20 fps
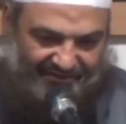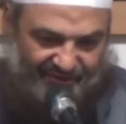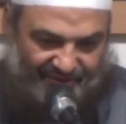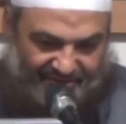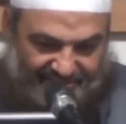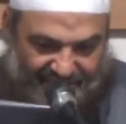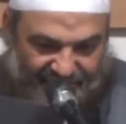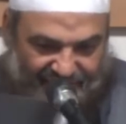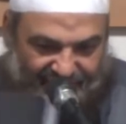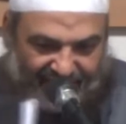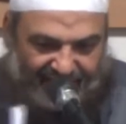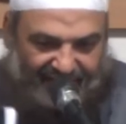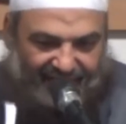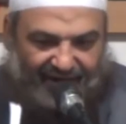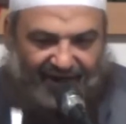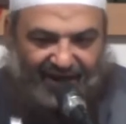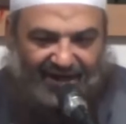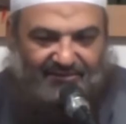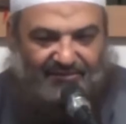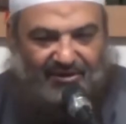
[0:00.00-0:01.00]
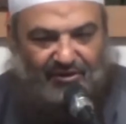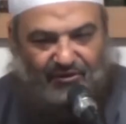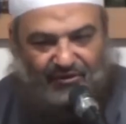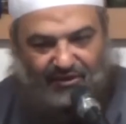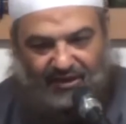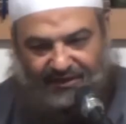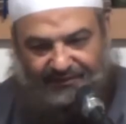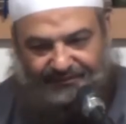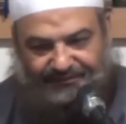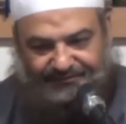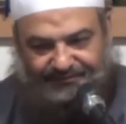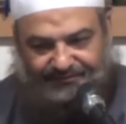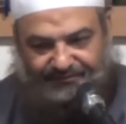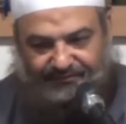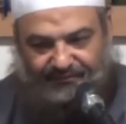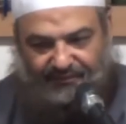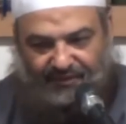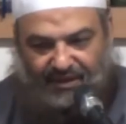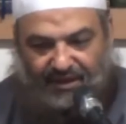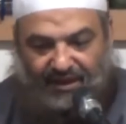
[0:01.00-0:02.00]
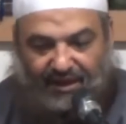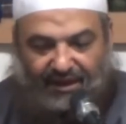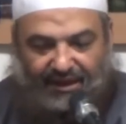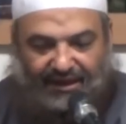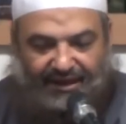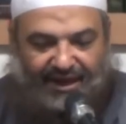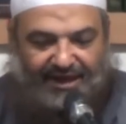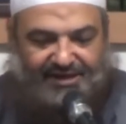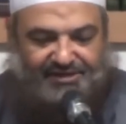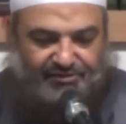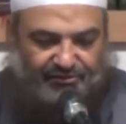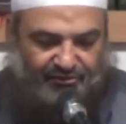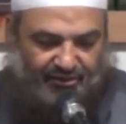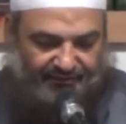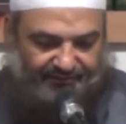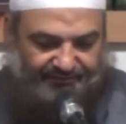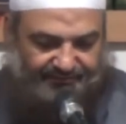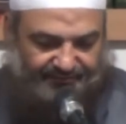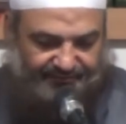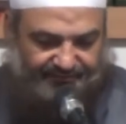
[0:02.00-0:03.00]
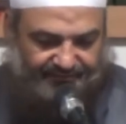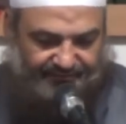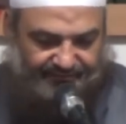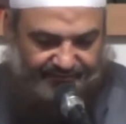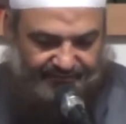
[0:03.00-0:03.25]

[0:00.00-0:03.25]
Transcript: Because the Shaykh rahimahullah, later on,